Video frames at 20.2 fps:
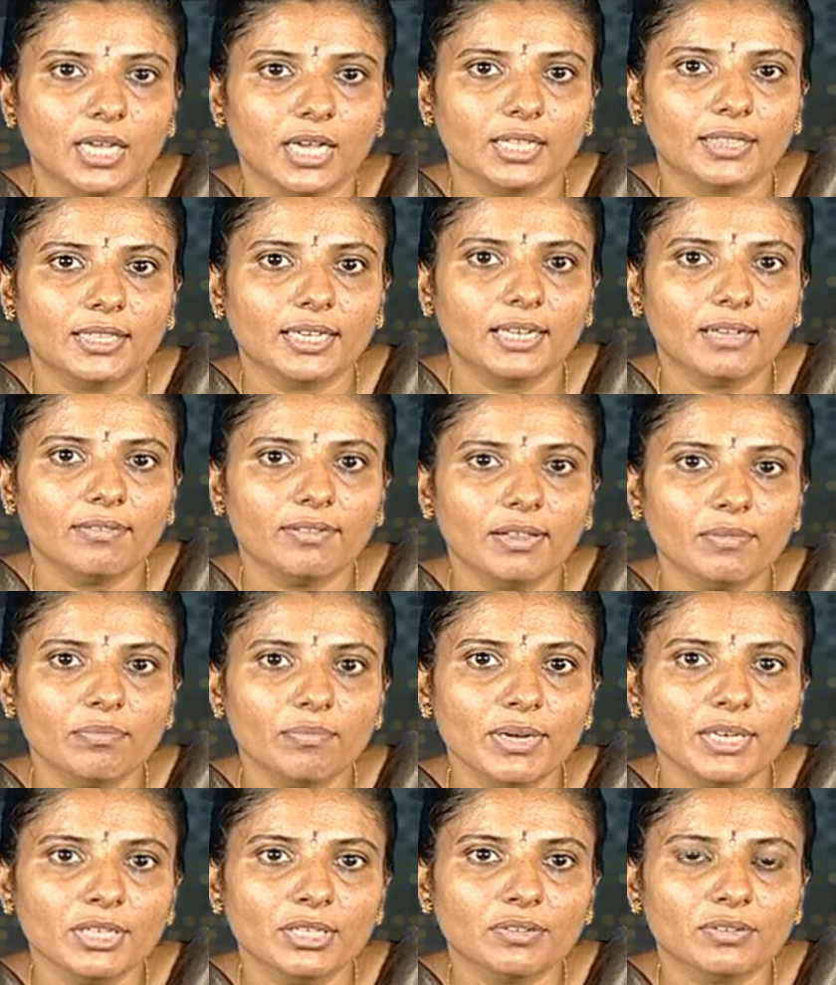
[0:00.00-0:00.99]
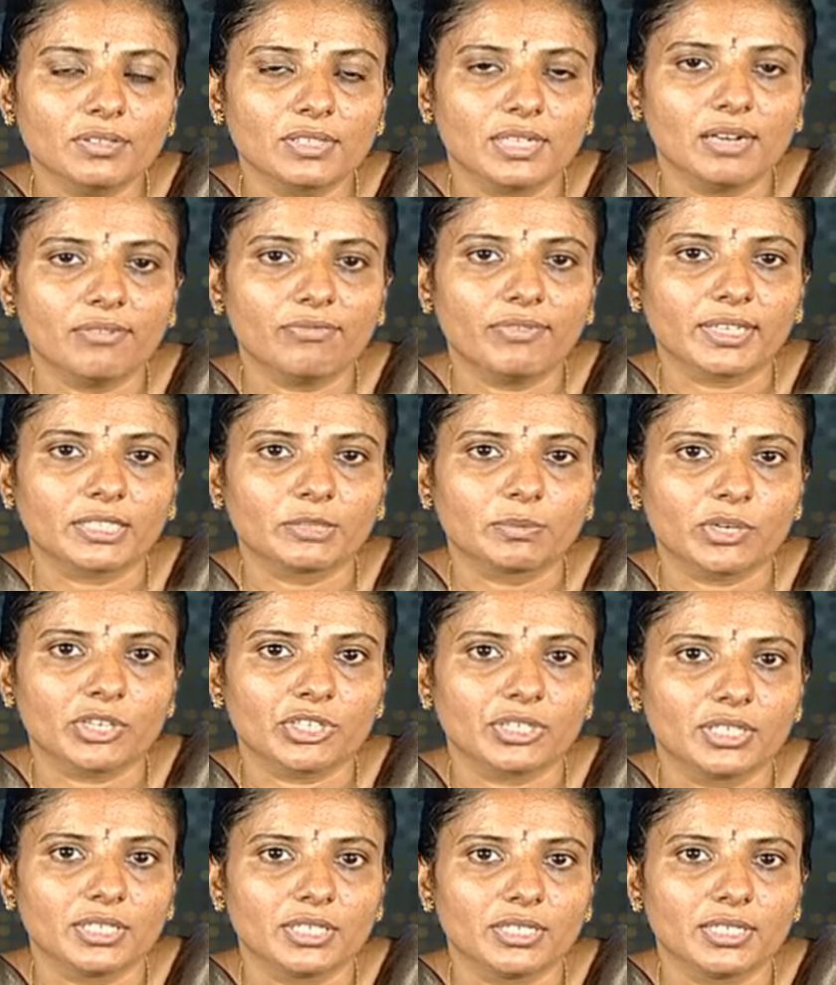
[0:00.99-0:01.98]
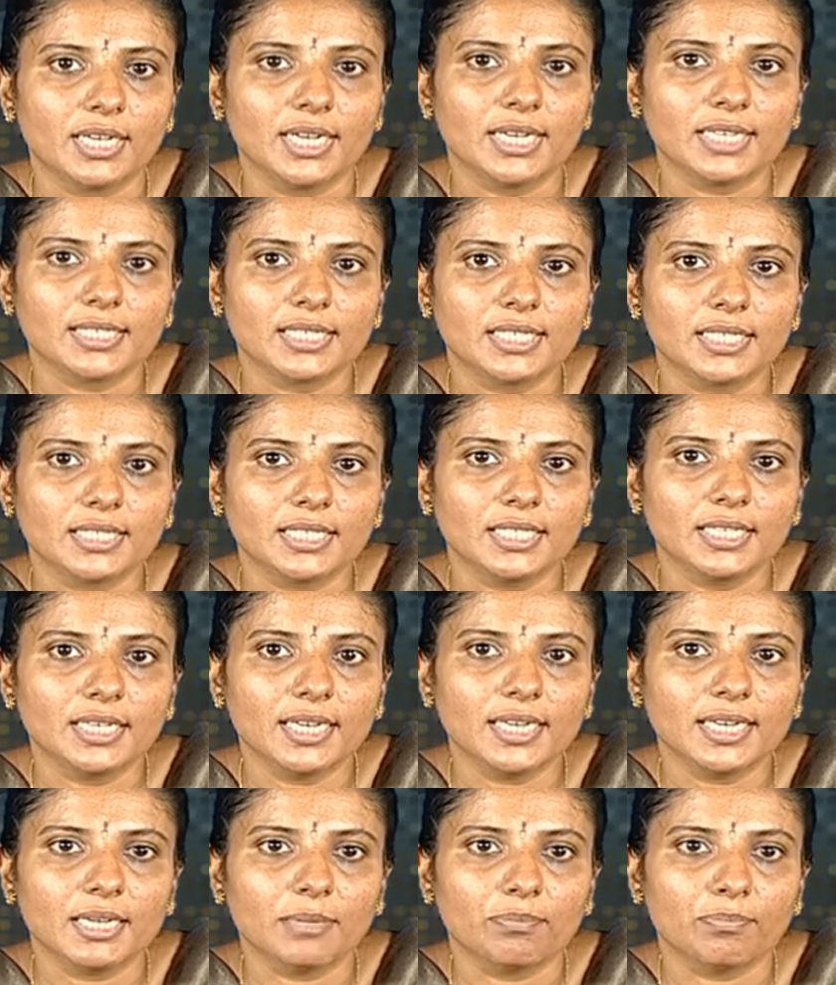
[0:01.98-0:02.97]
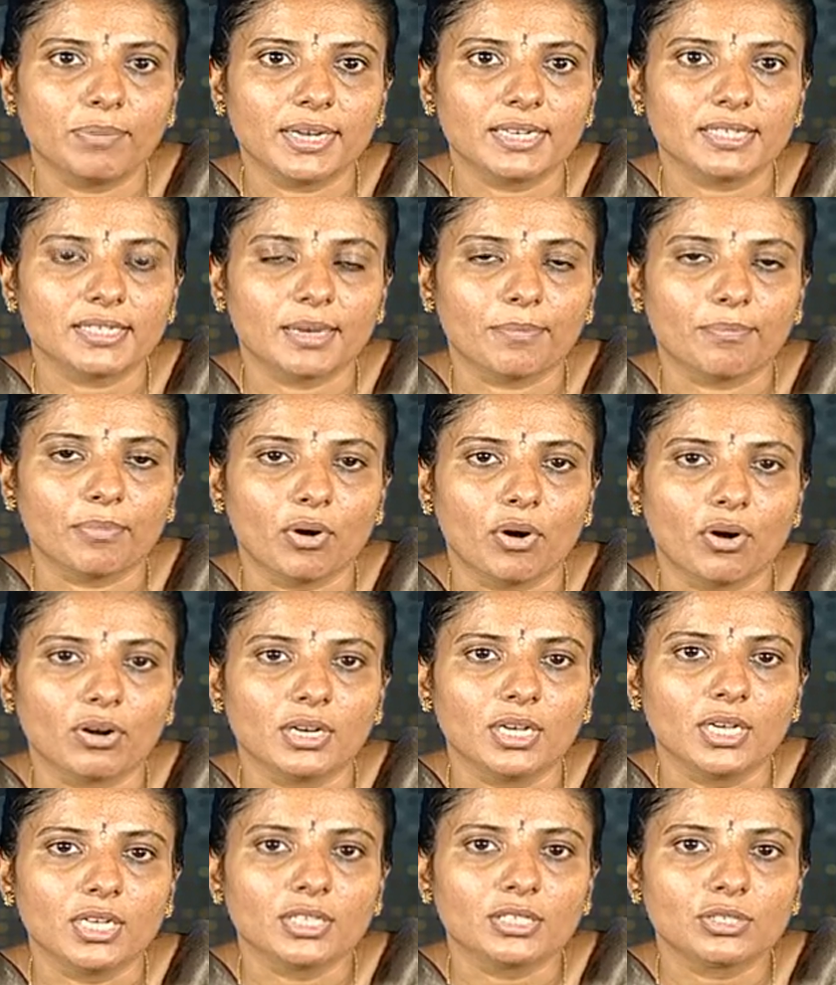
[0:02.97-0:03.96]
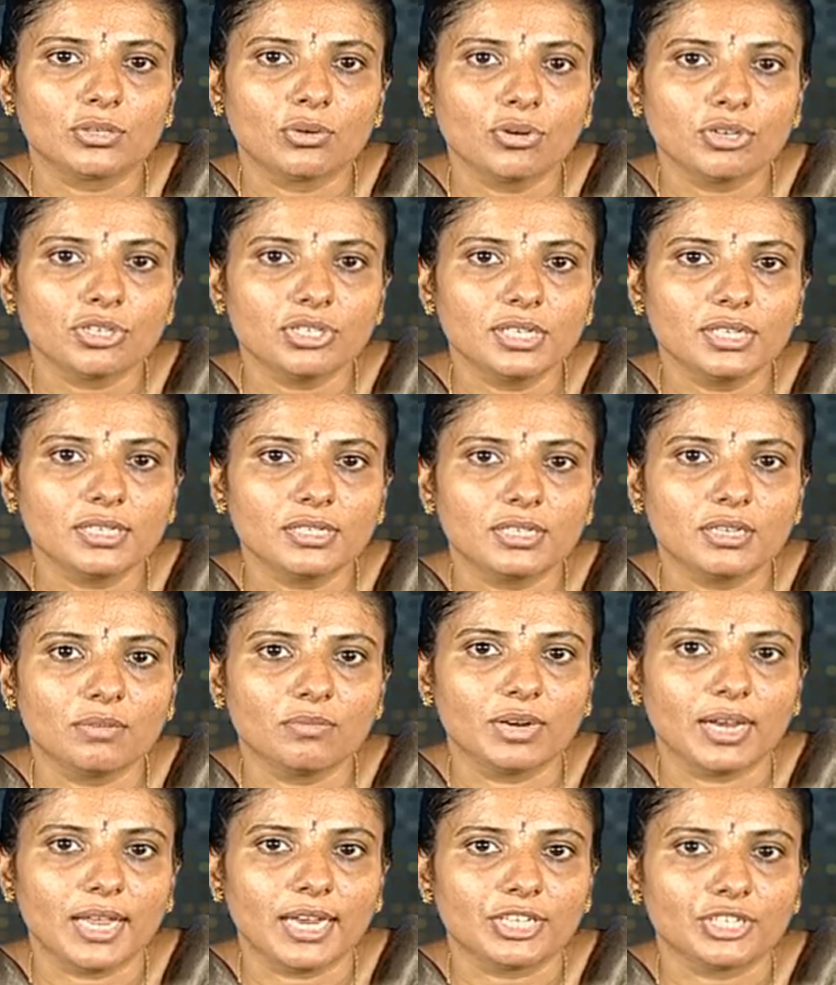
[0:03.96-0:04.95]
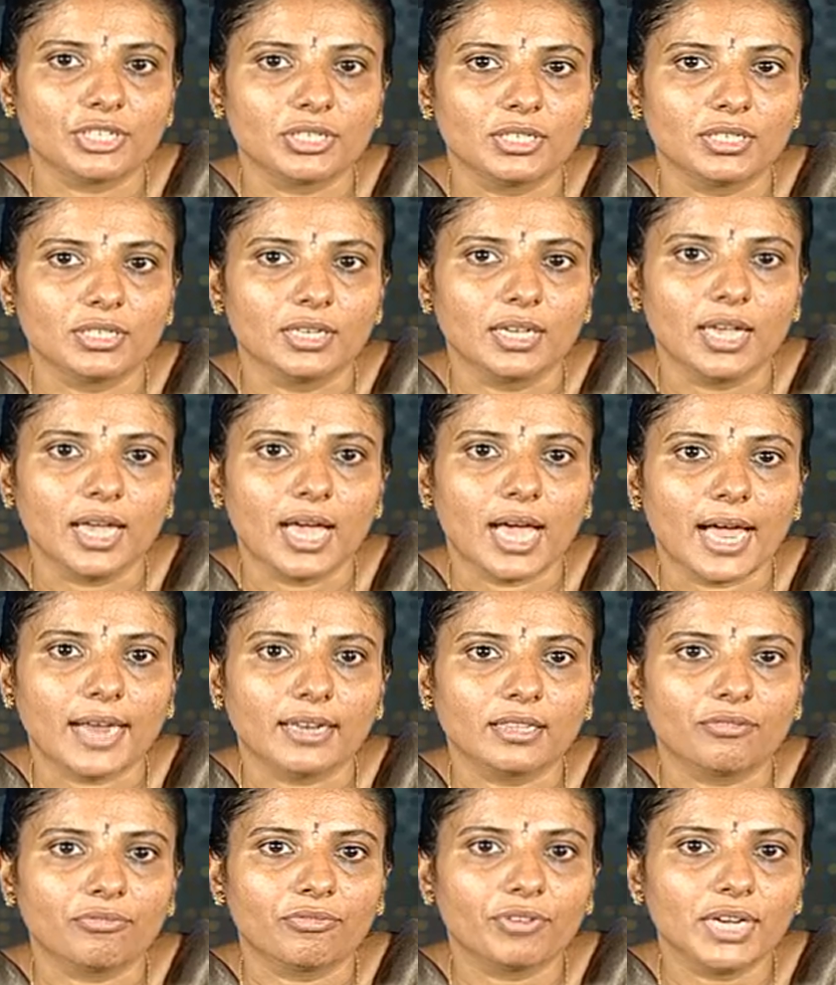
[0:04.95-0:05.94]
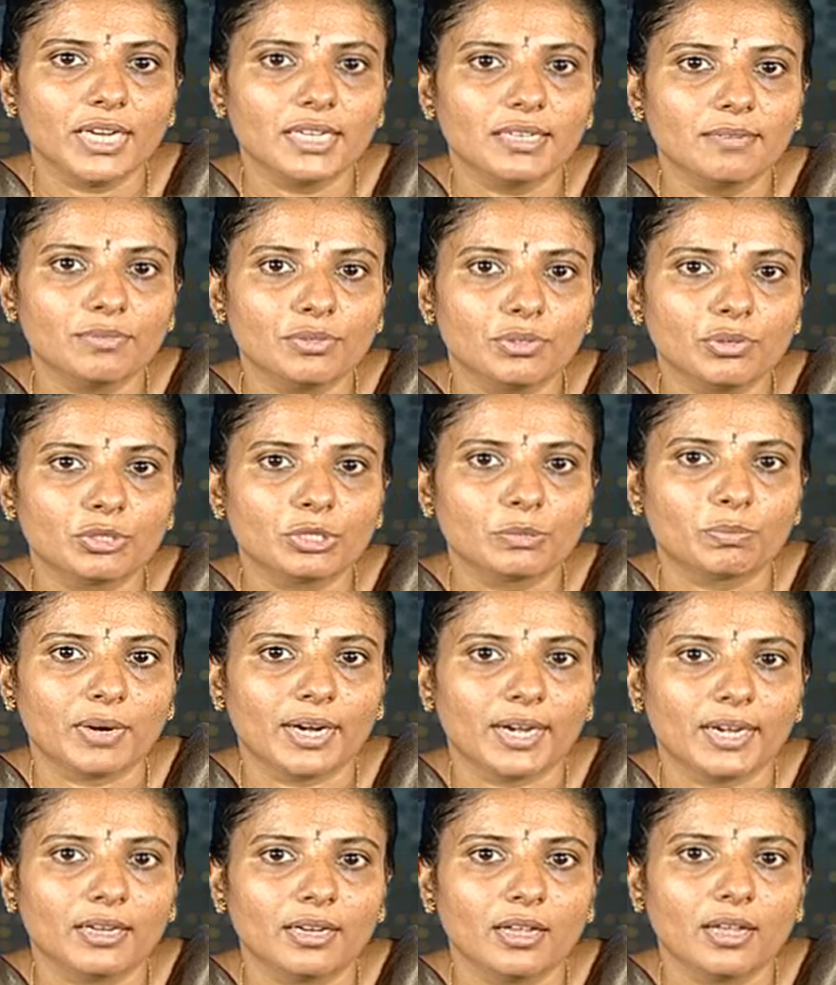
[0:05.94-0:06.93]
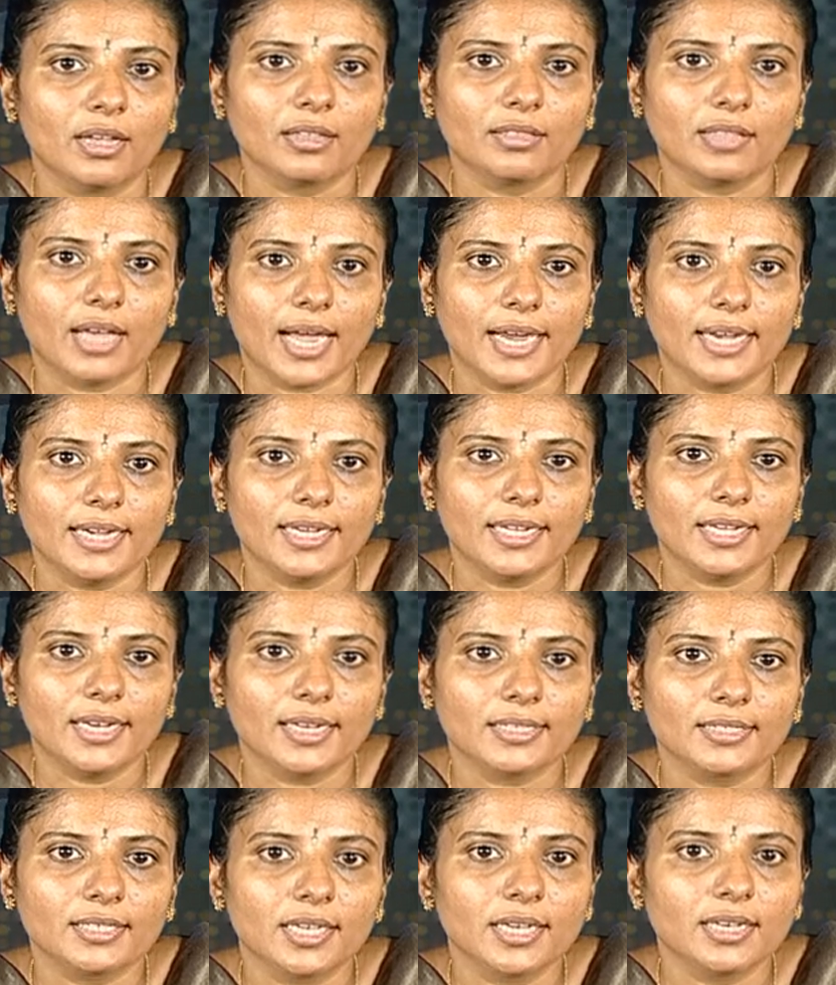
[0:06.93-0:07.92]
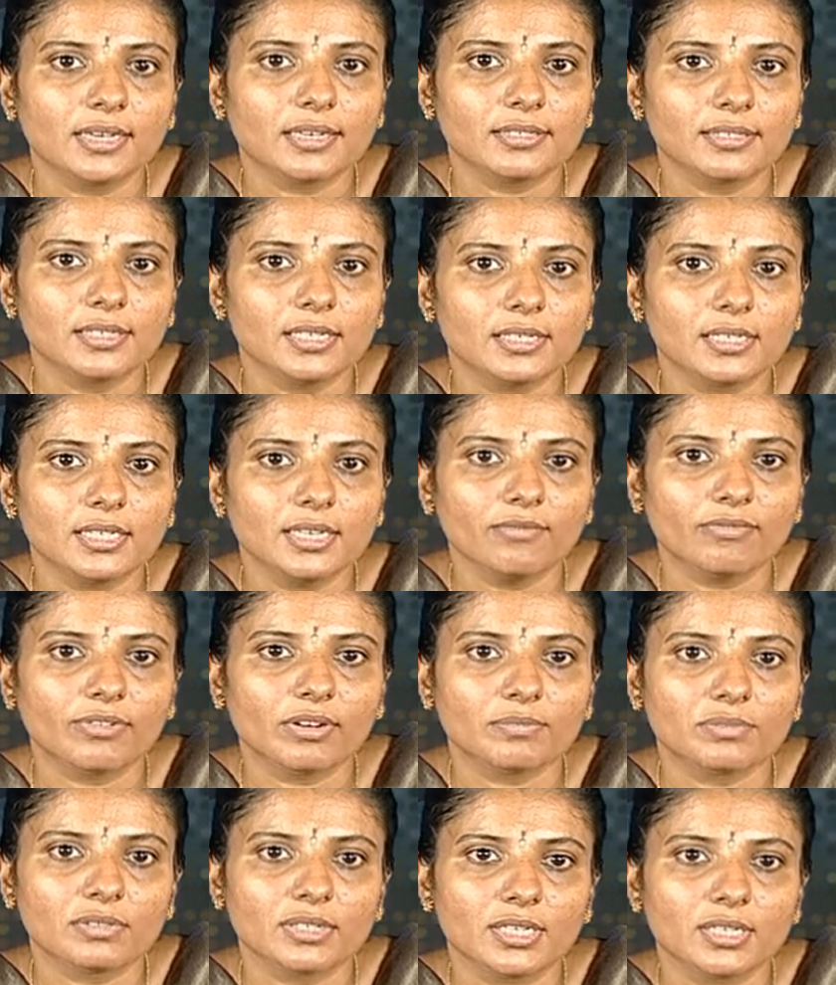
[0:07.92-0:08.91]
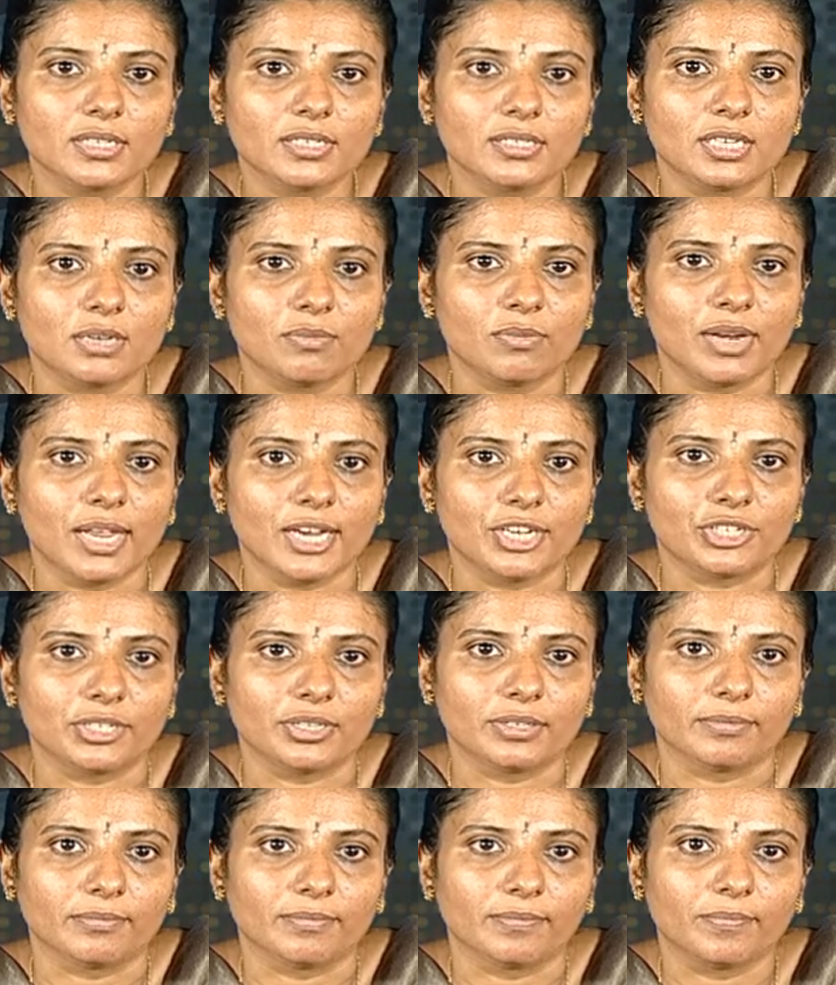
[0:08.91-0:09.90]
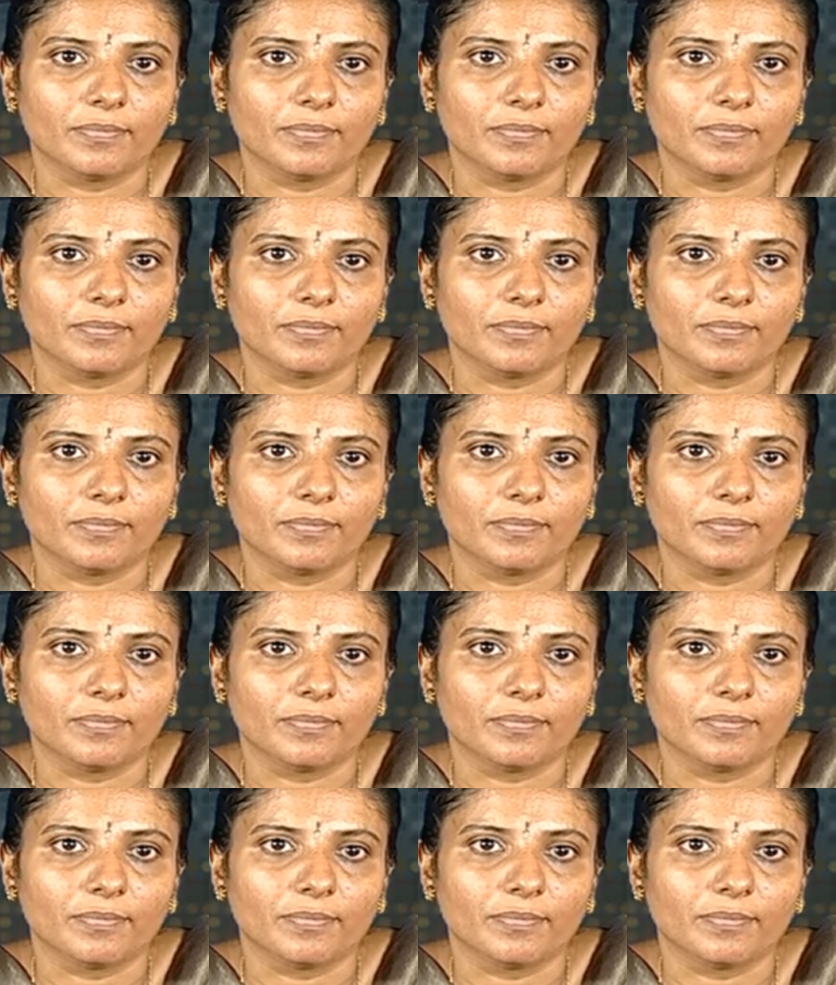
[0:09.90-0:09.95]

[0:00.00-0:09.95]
The development of self-expression certainly depends upon social stimulation and the freedom to spread the ideas resulting from such stimulation.